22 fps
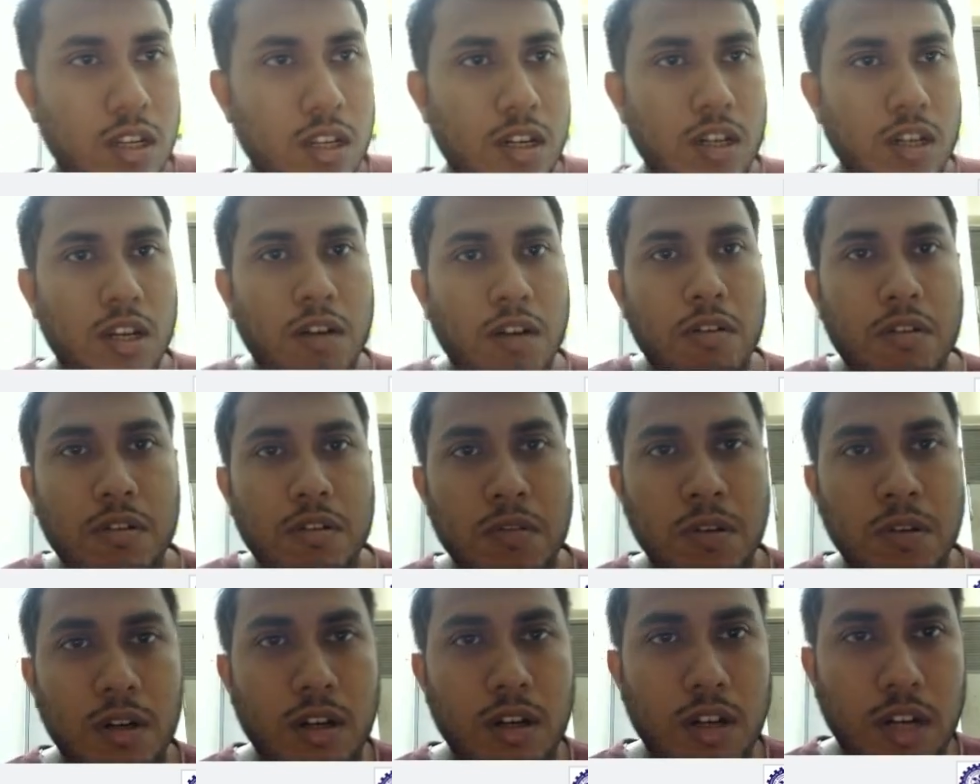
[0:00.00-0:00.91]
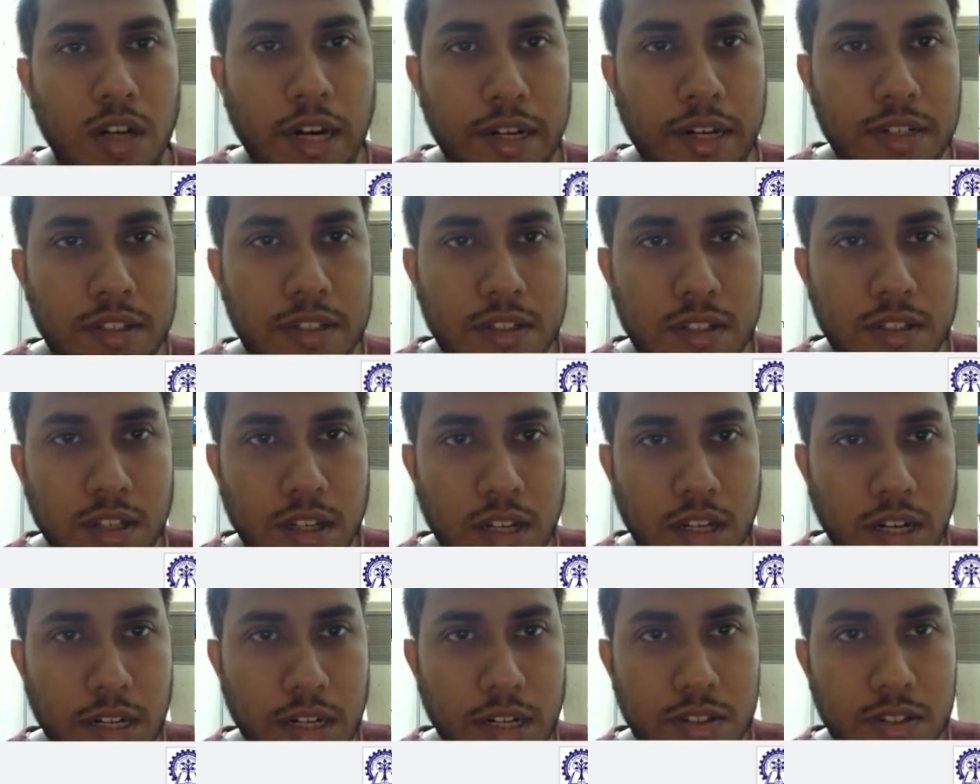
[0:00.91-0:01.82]
Now let's
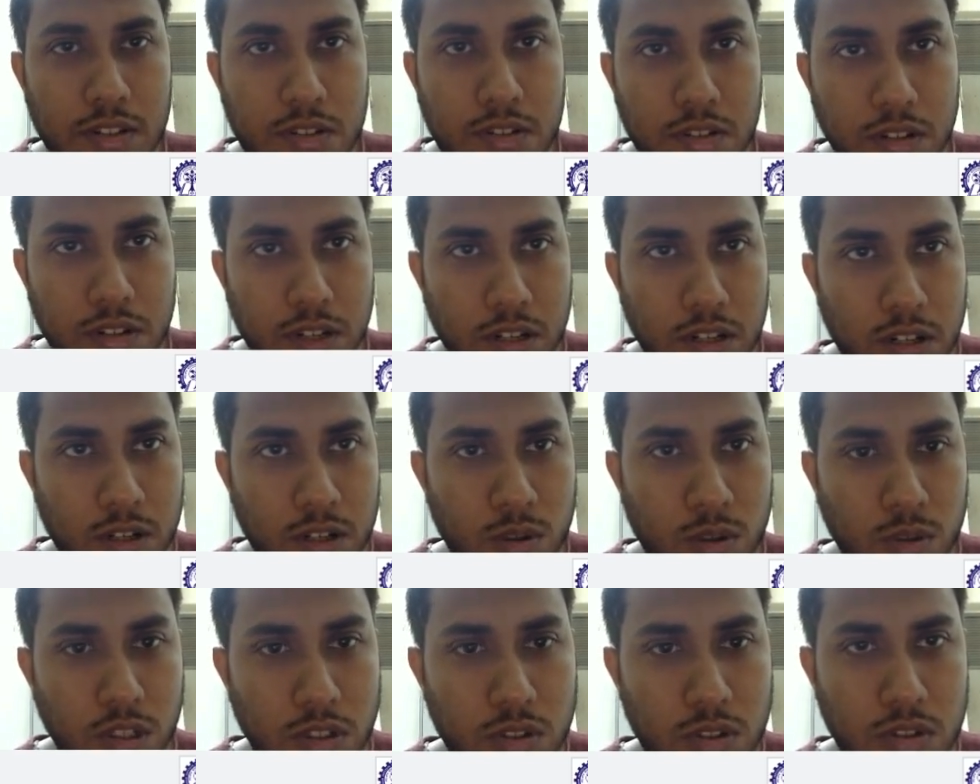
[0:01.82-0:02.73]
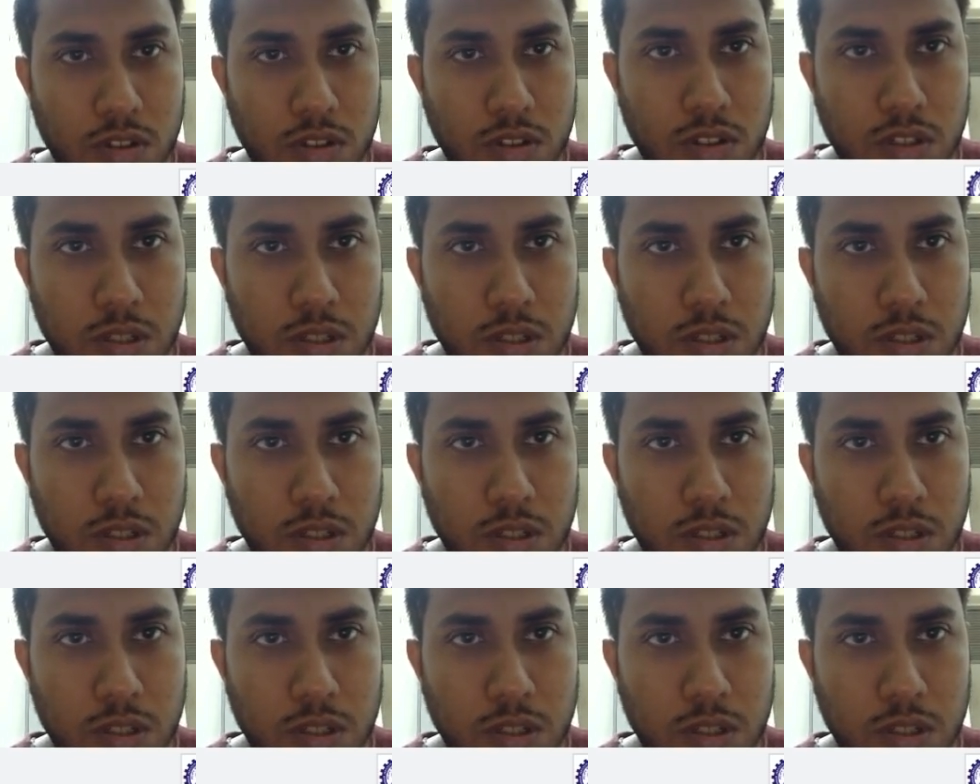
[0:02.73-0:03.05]
do this.